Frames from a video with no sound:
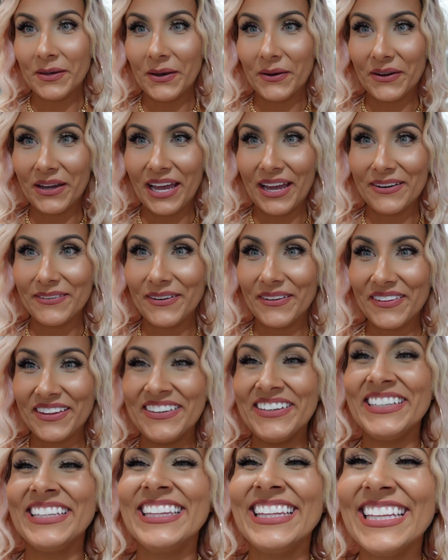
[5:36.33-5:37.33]
okay, well, this
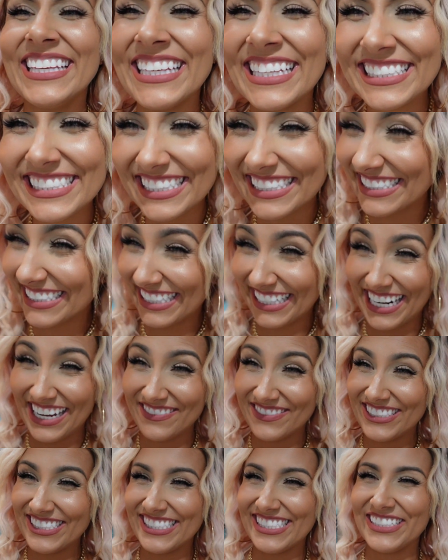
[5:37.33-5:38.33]
is gonna
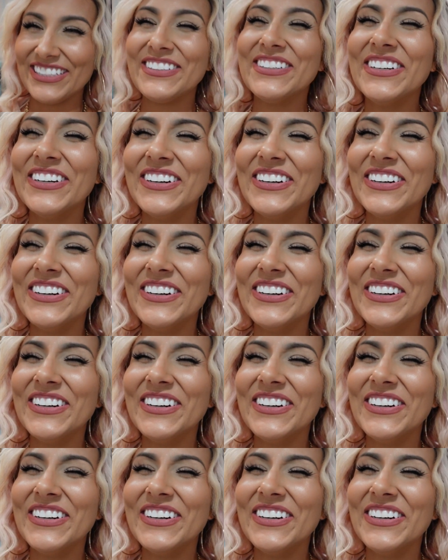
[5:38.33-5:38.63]
have to do.